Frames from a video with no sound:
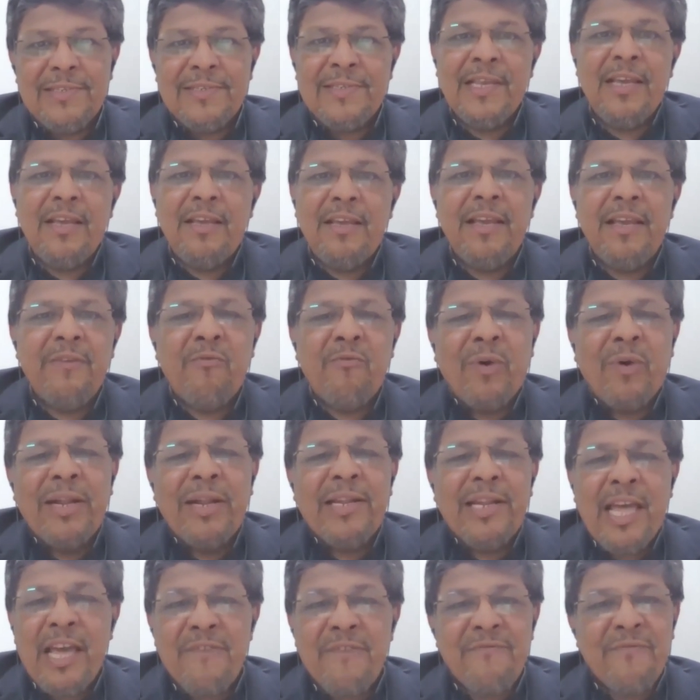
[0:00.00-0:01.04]
Say,
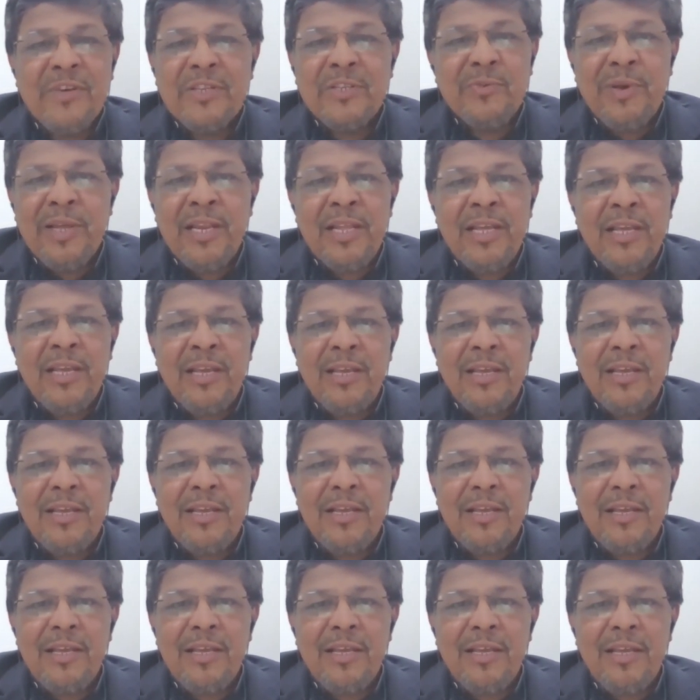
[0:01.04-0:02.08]
one life is very
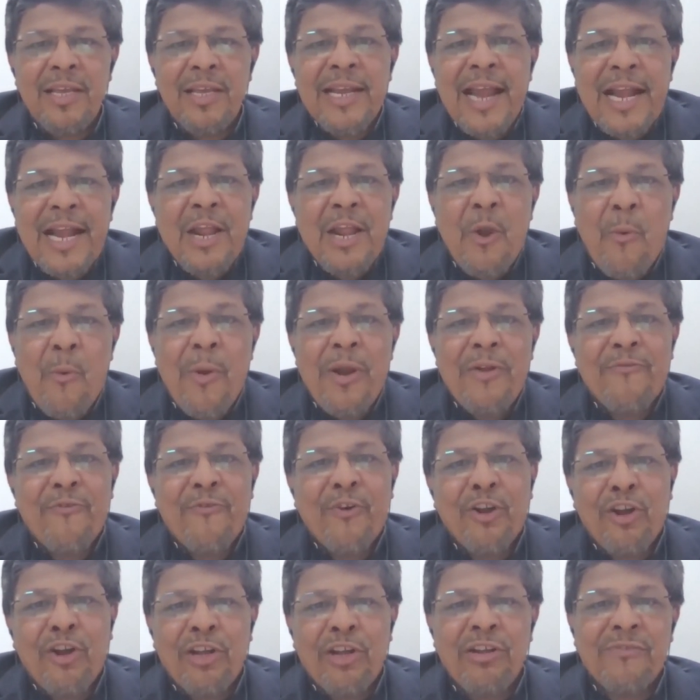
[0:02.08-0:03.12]
inadequate
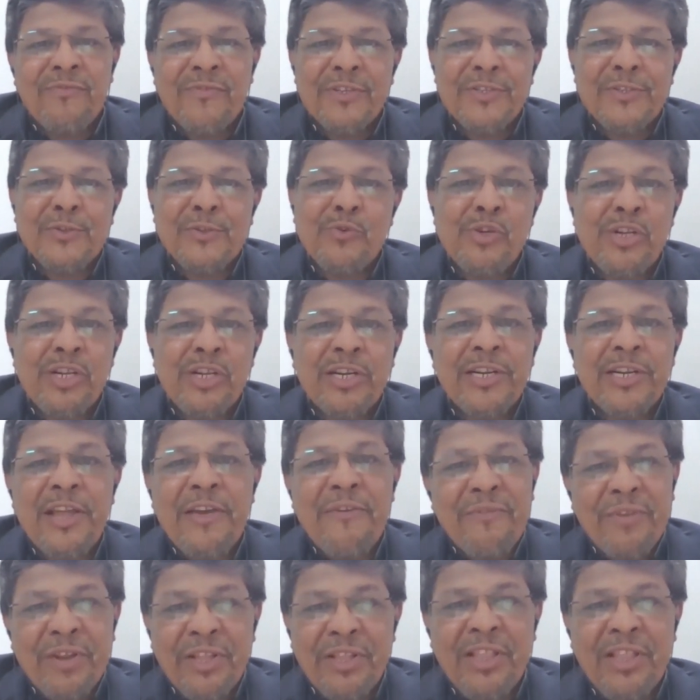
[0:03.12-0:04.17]
for all of us to learn
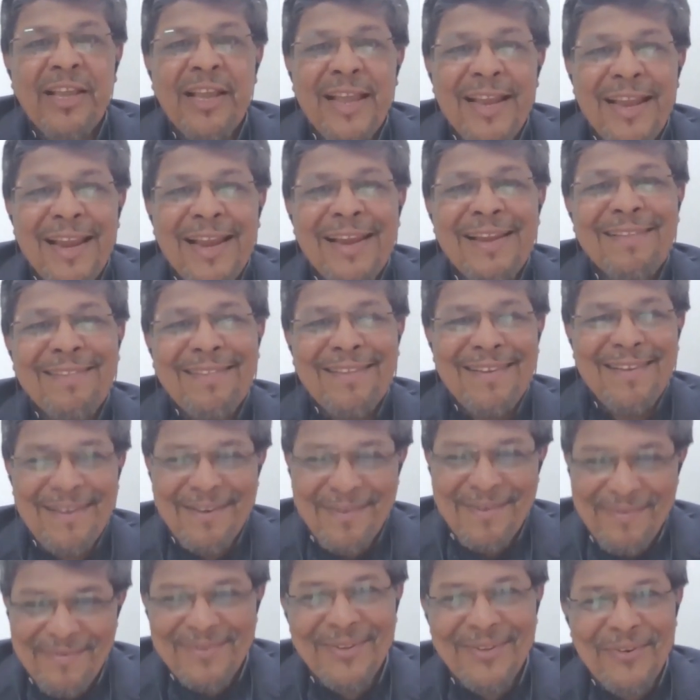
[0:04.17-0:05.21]
everything and
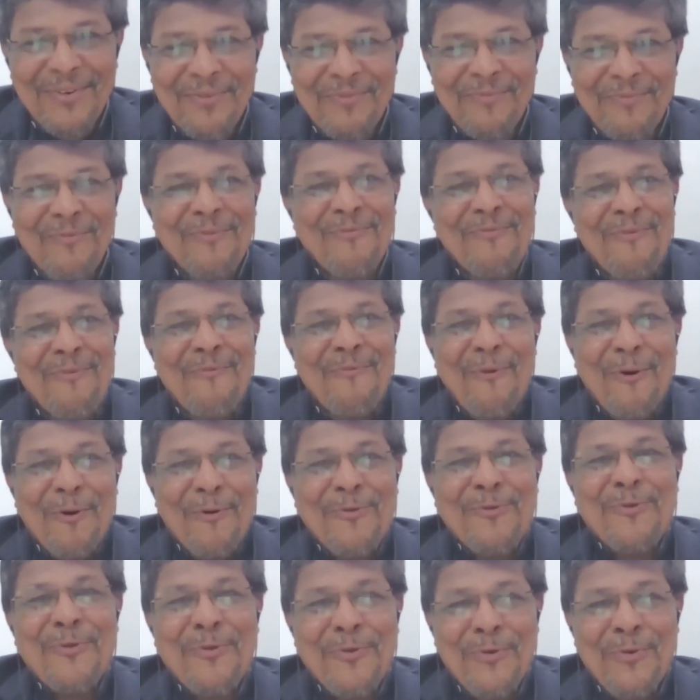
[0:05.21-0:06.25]
anything we
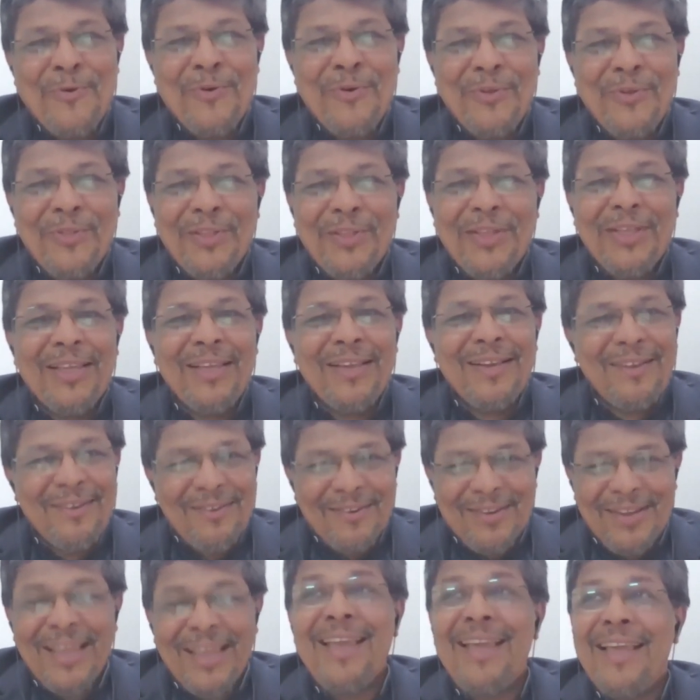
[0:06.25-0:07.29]
want to know.
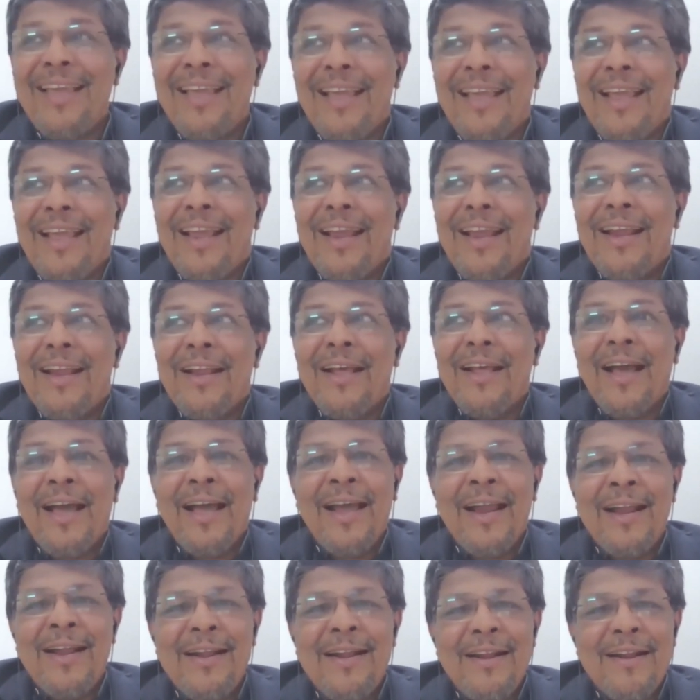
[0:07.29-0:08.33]
Okay?
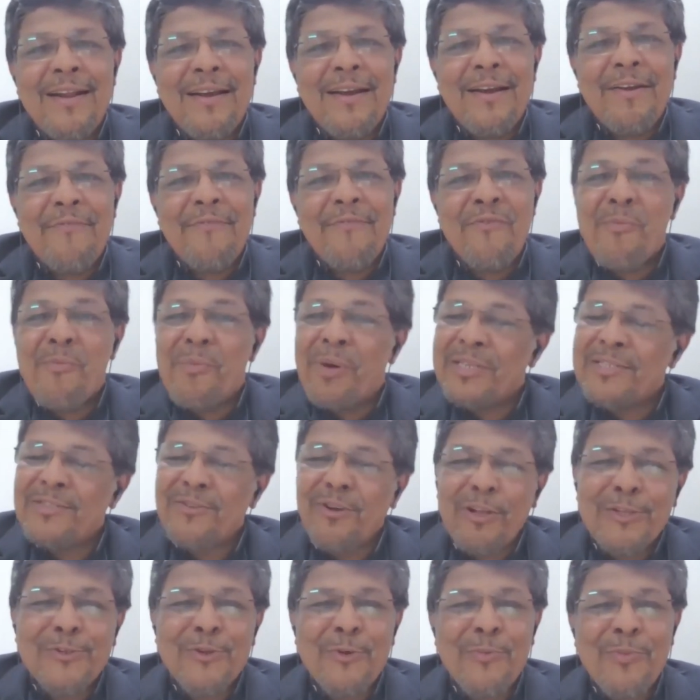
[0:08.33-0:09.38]
And we must
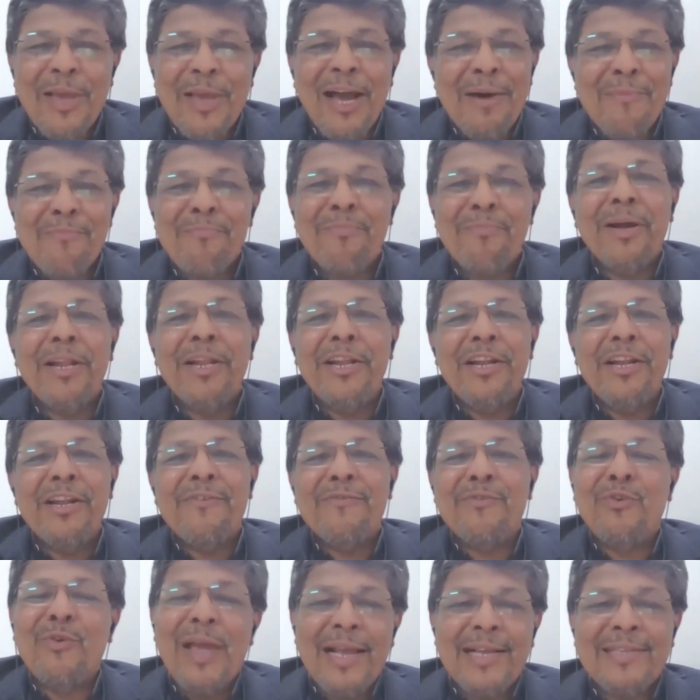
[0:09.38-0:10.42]
also be humble
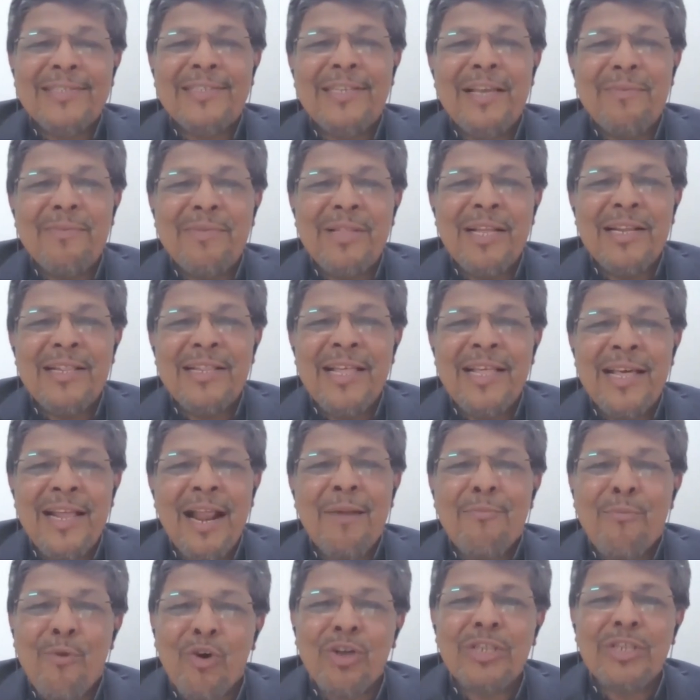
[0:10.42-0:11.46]
enough to accept that there
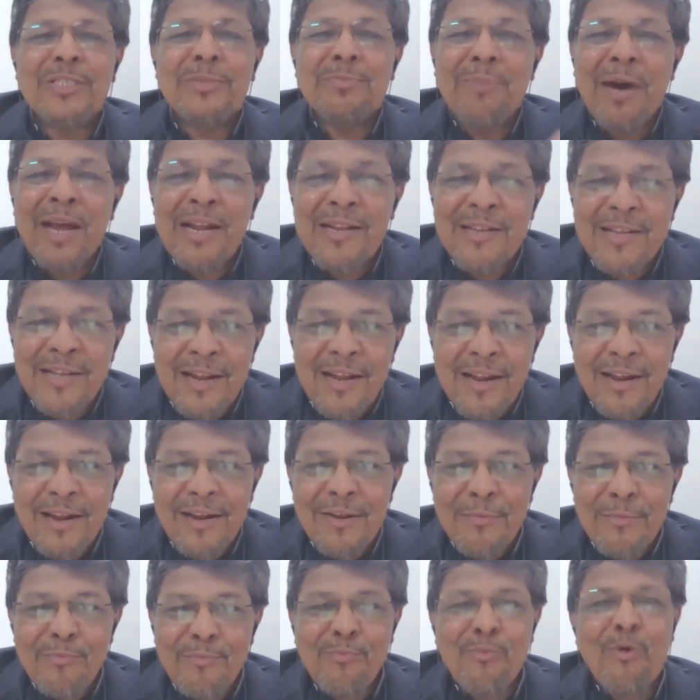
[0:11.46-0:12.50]
are more smarter,
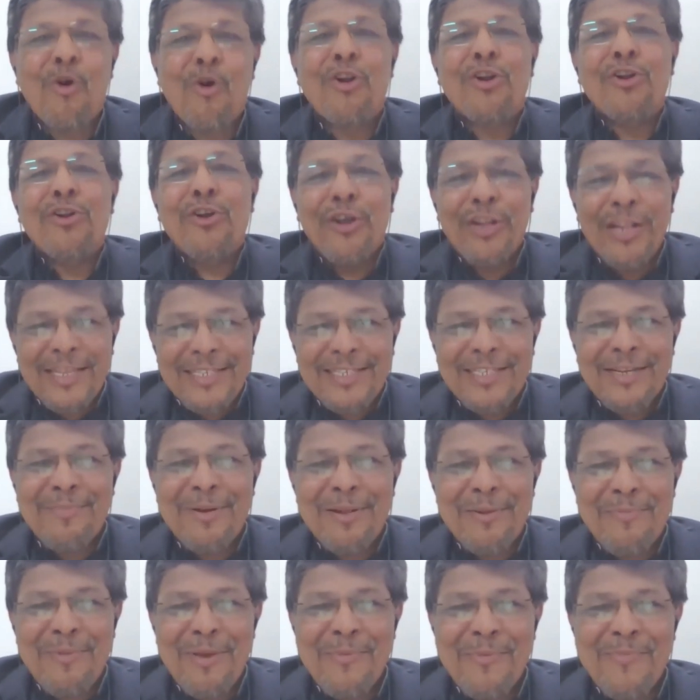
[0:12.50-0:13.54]
more
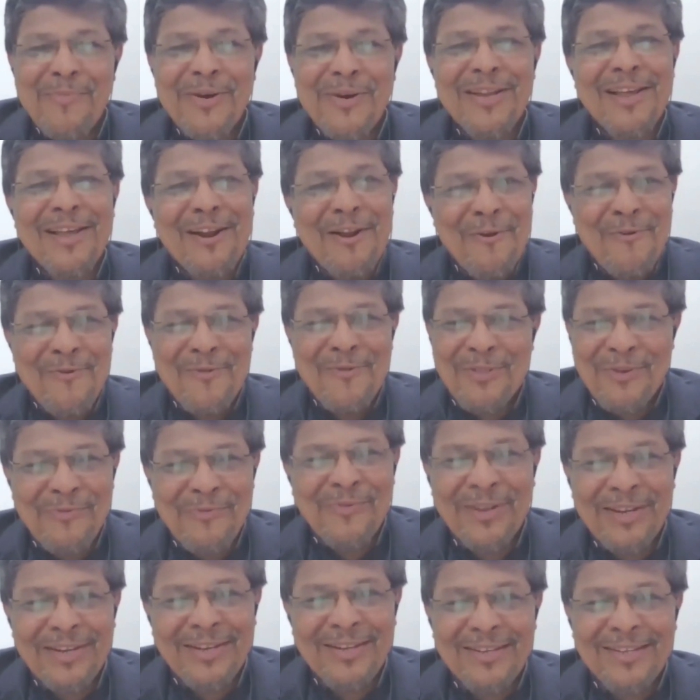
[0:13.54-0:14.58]
knowledgeable people around the
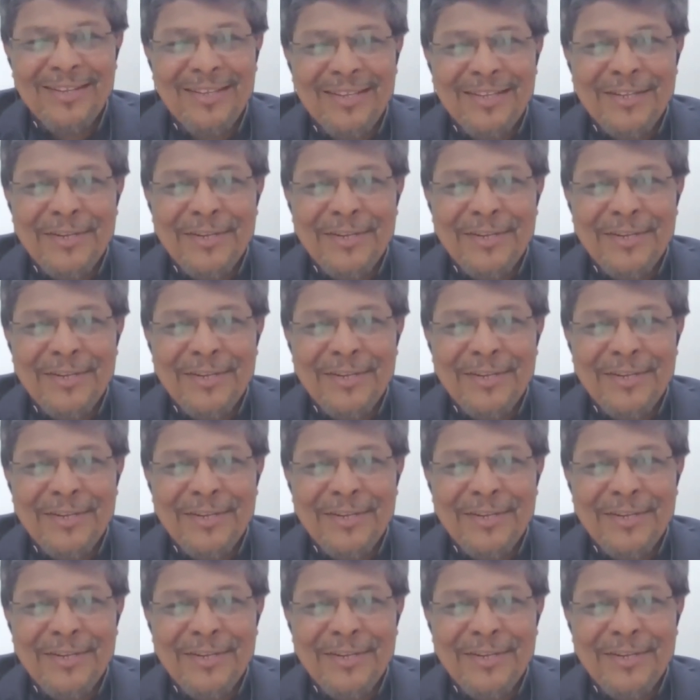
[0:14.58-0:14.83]
world